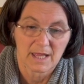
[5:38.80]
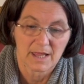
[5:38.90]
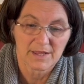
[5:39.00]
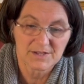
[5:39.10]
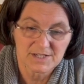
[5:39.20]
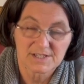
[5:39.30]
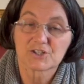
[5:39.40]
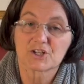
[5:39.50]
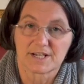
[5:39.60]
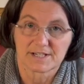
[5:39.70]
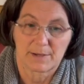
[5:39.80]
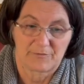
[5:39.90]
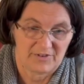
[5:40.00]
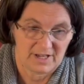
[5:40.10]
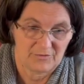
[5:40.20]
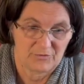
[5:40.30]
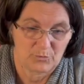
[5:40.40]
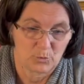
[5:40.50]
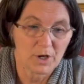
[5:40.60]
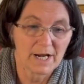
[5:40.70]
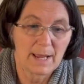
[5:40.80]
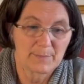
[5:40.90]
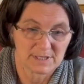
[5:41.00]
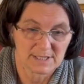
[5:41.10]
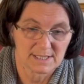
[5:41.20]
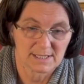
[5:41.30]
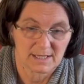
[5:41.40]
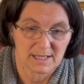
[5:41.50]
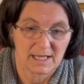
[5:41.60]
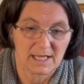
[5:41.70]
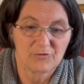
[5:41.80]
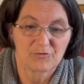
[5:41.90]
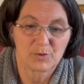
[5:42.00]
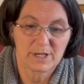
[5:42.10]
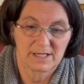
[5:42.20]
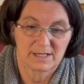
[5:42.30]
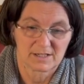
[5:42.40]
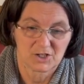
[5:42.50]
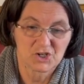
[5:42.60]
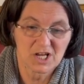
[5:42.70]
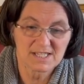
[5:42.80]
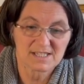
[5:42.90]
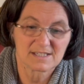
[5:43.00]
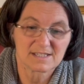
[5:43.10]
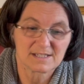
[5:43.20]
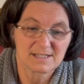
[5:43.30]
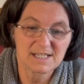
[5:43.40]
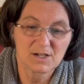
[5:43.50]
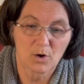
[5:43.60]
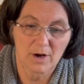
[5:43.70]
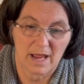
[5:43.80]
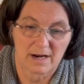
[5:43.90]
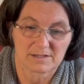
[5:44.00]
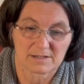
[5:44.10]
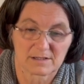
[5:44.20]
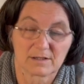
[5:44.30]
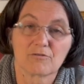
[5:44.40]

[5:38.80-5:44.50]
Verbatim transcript: This is the shunt type 5. What happens if we just deconnect